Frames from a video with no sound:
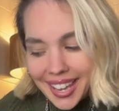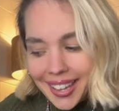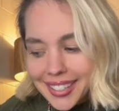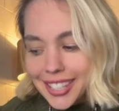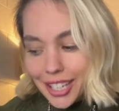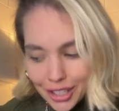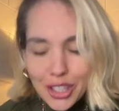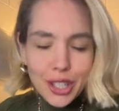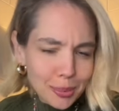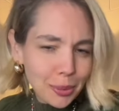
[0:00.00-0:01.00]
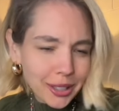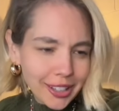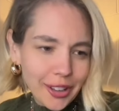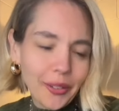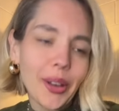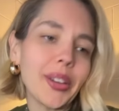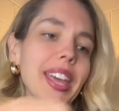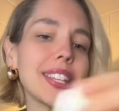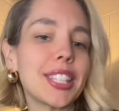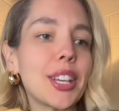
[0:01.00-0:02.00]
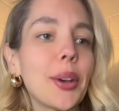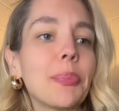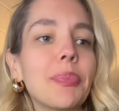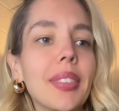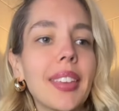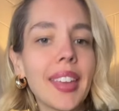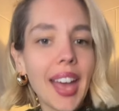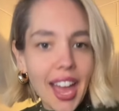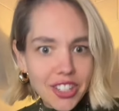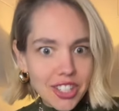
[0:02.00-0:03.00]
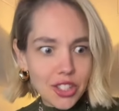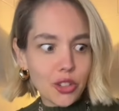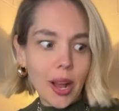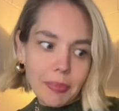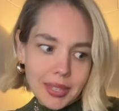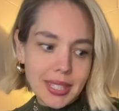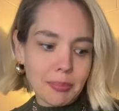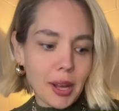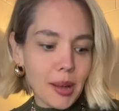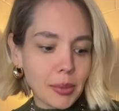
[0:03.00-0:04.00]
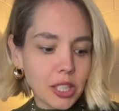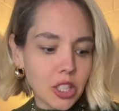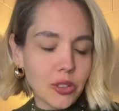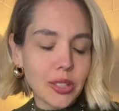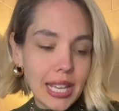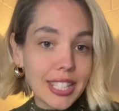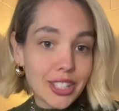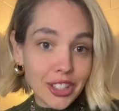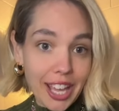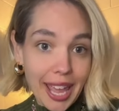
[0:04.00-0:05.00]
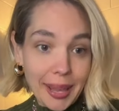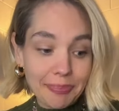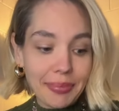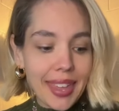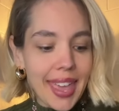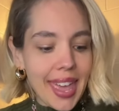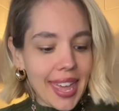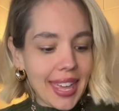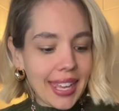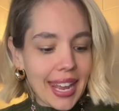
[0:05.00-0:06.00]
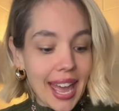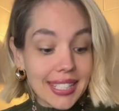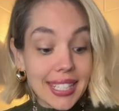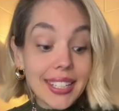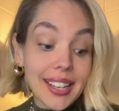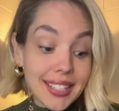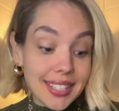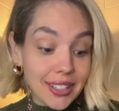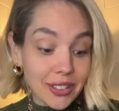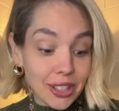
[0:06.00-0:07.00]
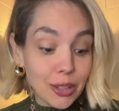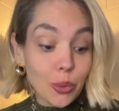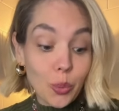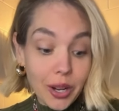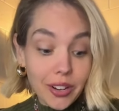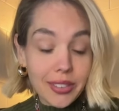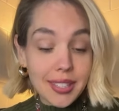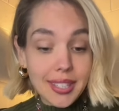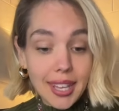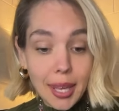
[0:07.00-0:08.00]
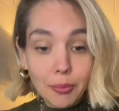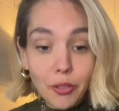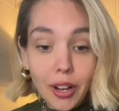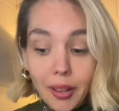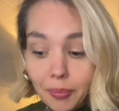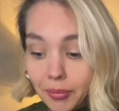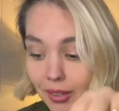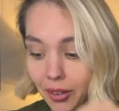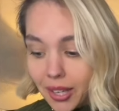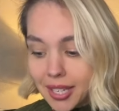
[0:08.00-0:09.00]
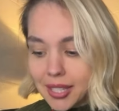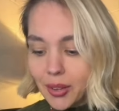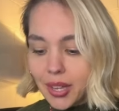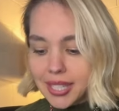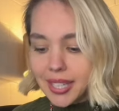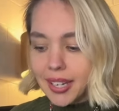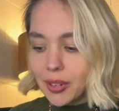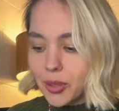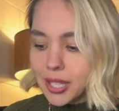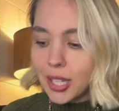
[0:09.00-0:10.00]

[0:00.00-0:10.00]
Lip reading: eggs 2.0. Okay, so I just dropped this bomb on you yesterday, and I did not tell you where this came from. Okay, so I said it was